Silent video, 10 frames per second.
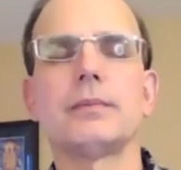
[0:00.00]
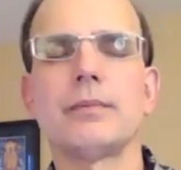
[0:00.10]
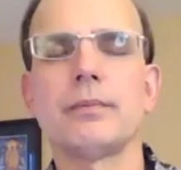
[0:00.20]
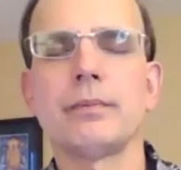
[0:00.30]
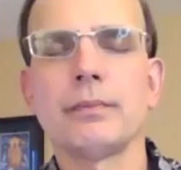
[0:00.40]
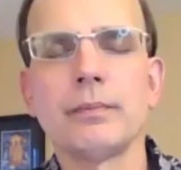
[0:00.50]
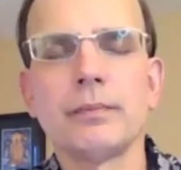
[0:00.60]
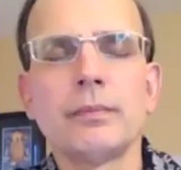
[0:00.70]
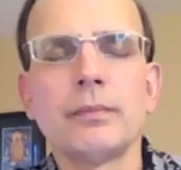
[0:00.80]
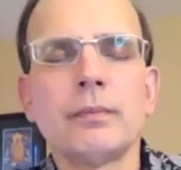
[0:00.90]

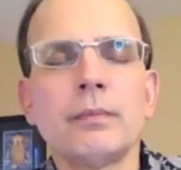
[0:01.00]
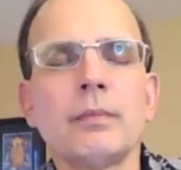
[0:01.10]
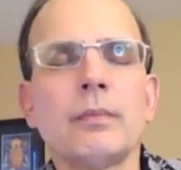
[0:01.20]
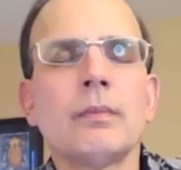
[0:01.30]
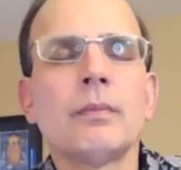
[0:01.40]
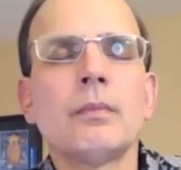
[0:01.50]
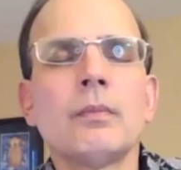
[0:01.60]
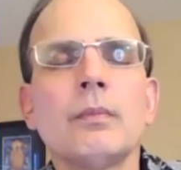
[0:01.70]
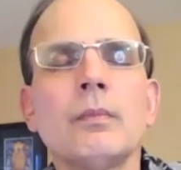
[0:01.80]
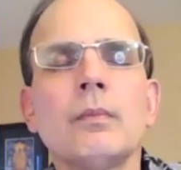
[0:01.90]

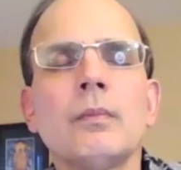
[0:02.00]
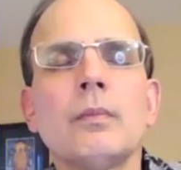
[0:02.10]
No one is speaking in this clip.